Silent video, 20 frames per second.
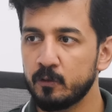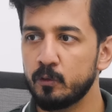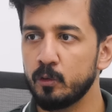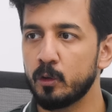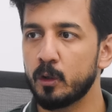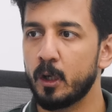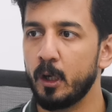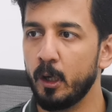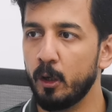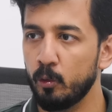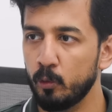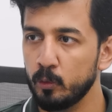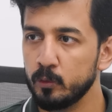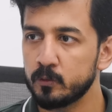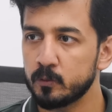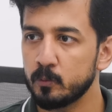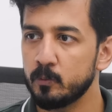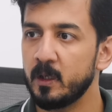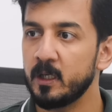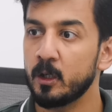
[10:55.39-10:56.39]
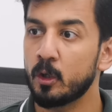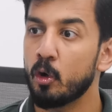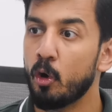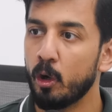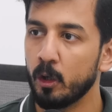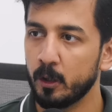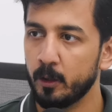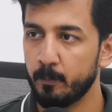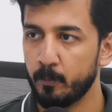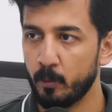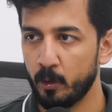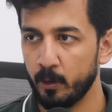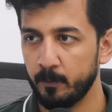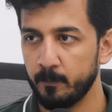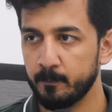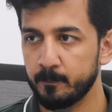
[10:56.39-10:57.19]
to close when called upon.